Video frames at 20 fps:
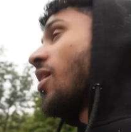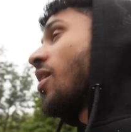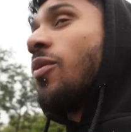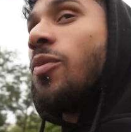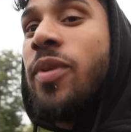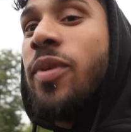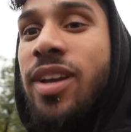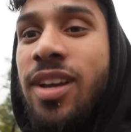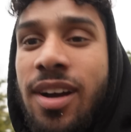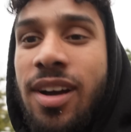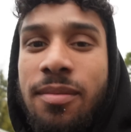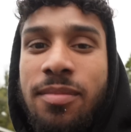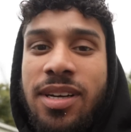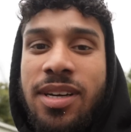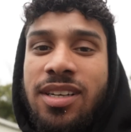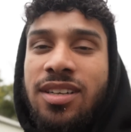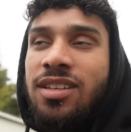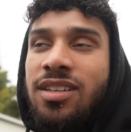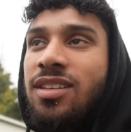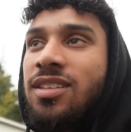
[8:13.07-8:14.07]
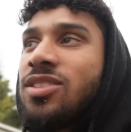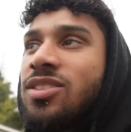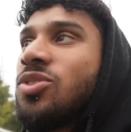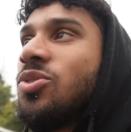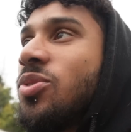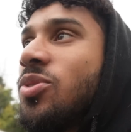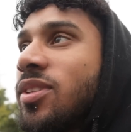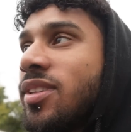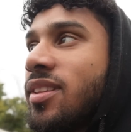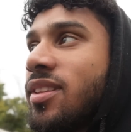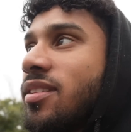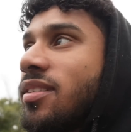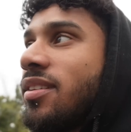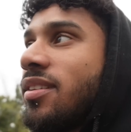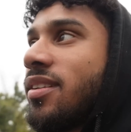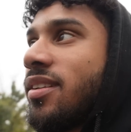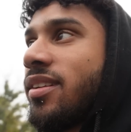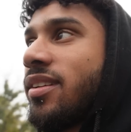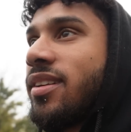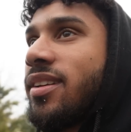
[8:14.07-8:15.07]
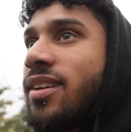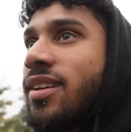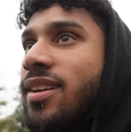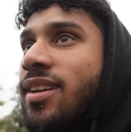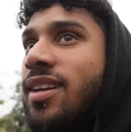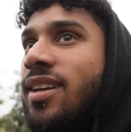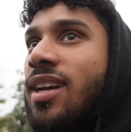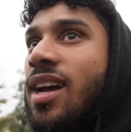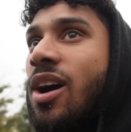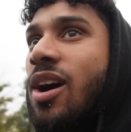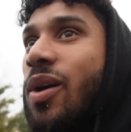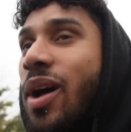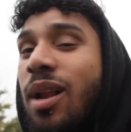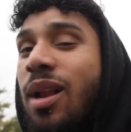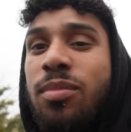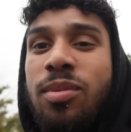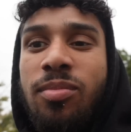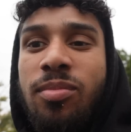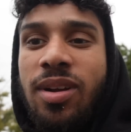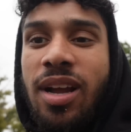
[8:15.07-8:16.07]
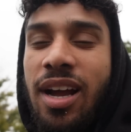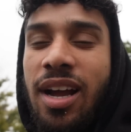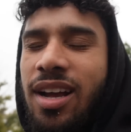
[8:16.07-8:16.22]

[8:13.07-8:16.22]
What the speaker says: We gonna shoot our album.